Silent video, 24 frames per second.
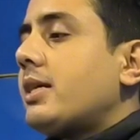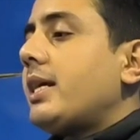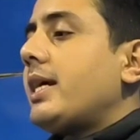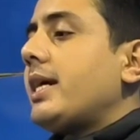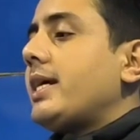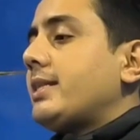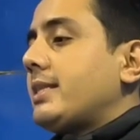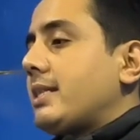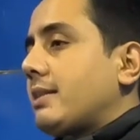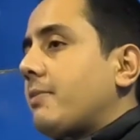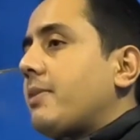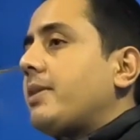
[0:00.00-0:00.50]
a
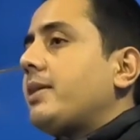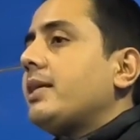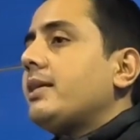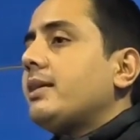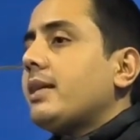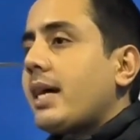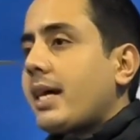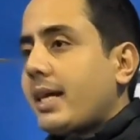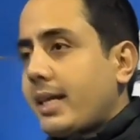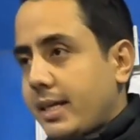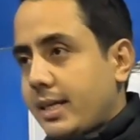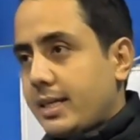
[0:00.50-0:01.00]
date
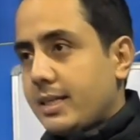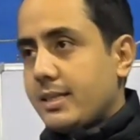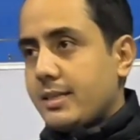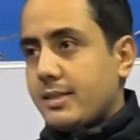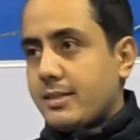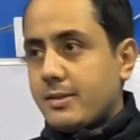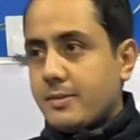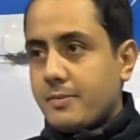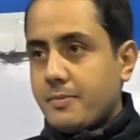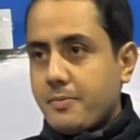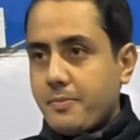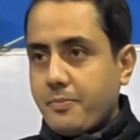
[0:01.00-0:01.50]

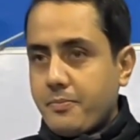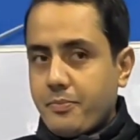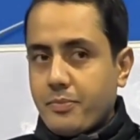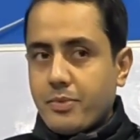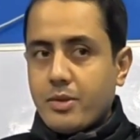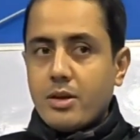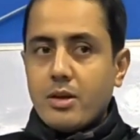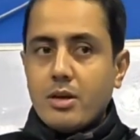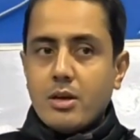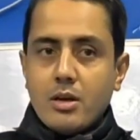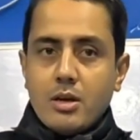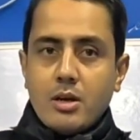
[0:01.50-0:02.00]
1790s,
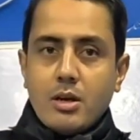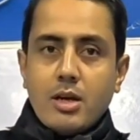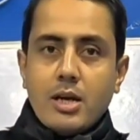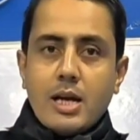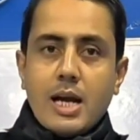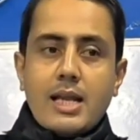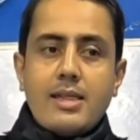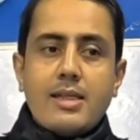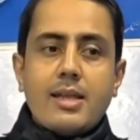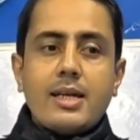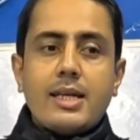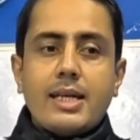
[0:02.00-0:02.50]

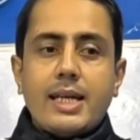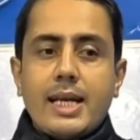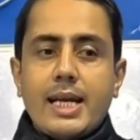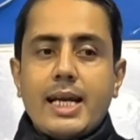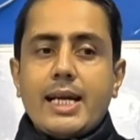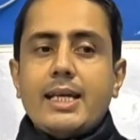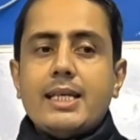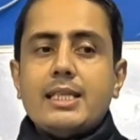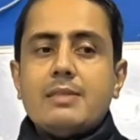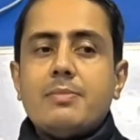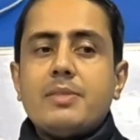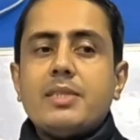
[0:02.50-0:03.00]
and the
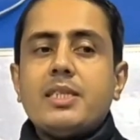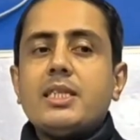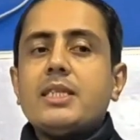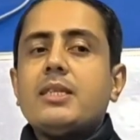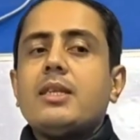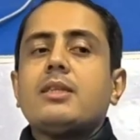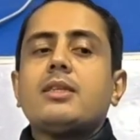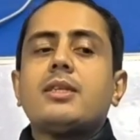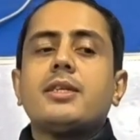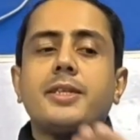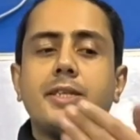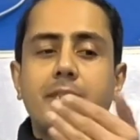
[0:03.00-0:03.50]
date is mentioned
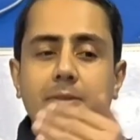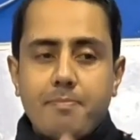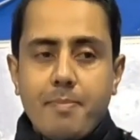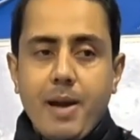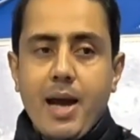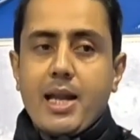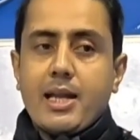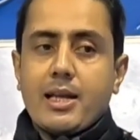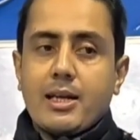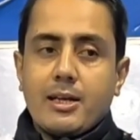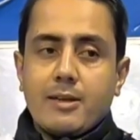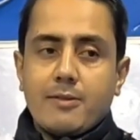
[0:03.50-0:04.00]
in the third
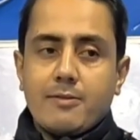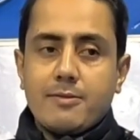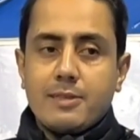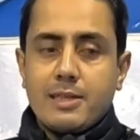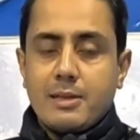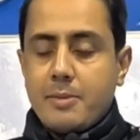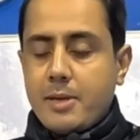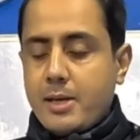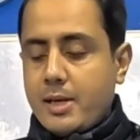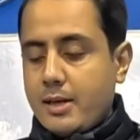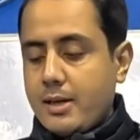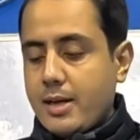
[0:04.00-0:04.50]
paragraph
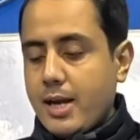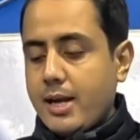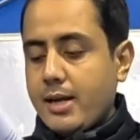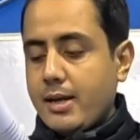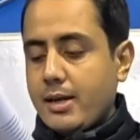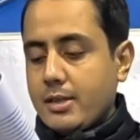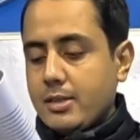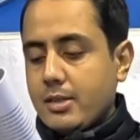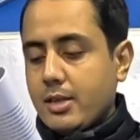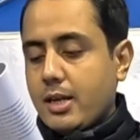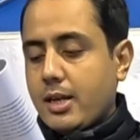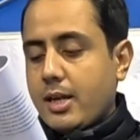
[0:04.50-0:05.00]

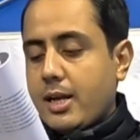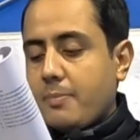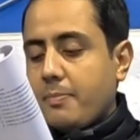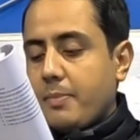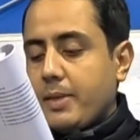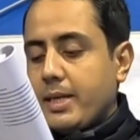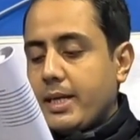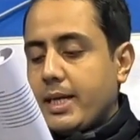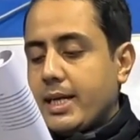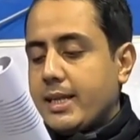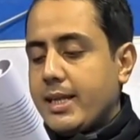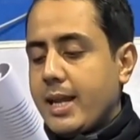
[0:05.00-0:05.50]
1790s. Okay, let
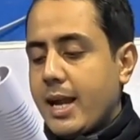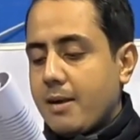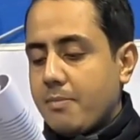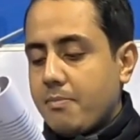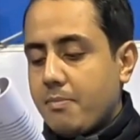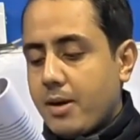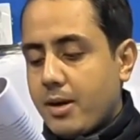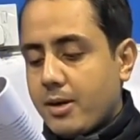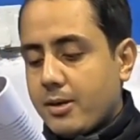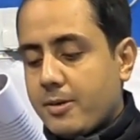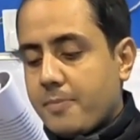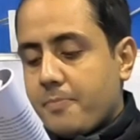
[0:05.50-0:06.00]
me read that
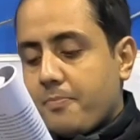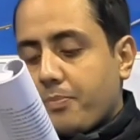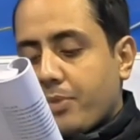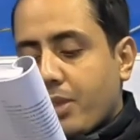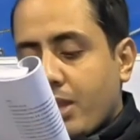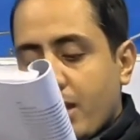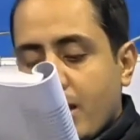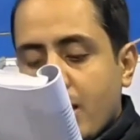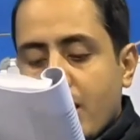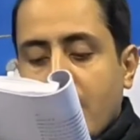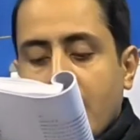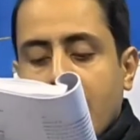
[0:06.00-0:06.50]
part.
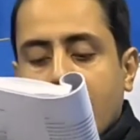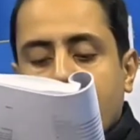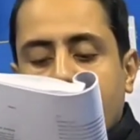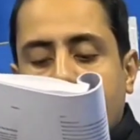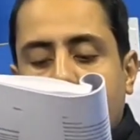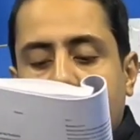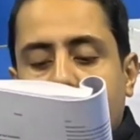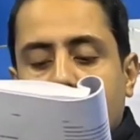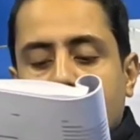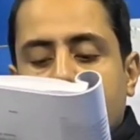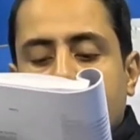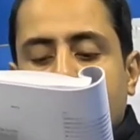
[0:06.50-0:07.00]

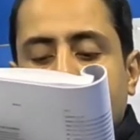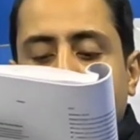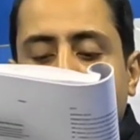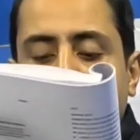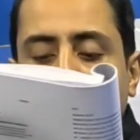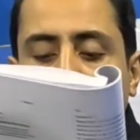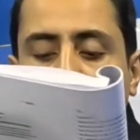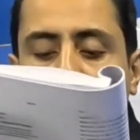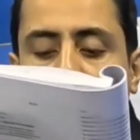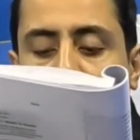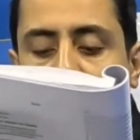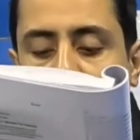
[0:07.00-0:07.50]
In the
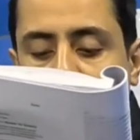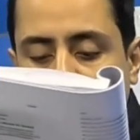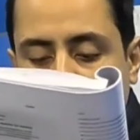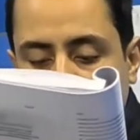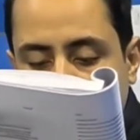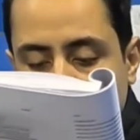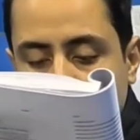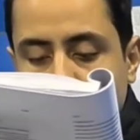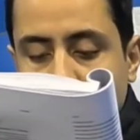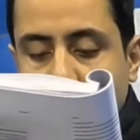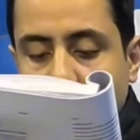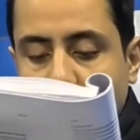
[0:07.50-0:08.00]

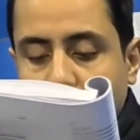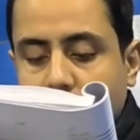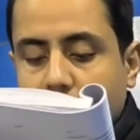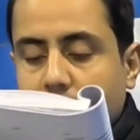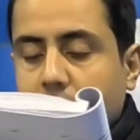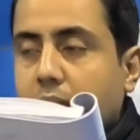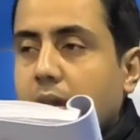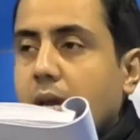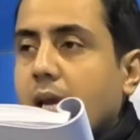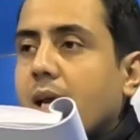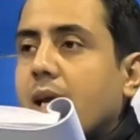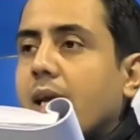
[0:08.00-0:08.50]
1790s,
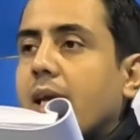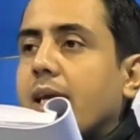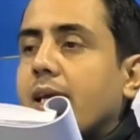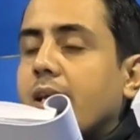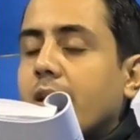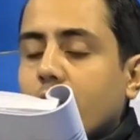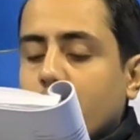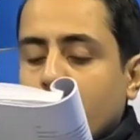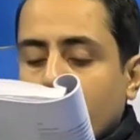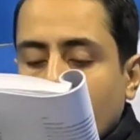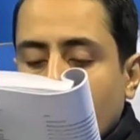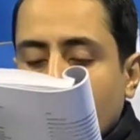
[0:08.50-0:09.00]

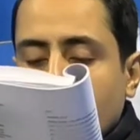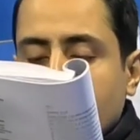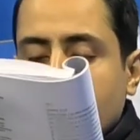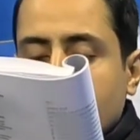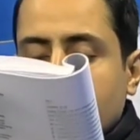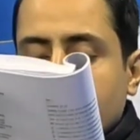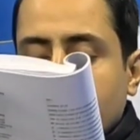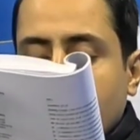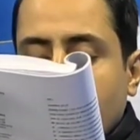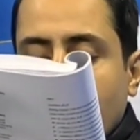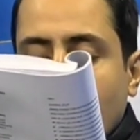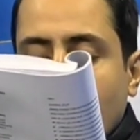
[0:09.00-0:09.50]
he wrote to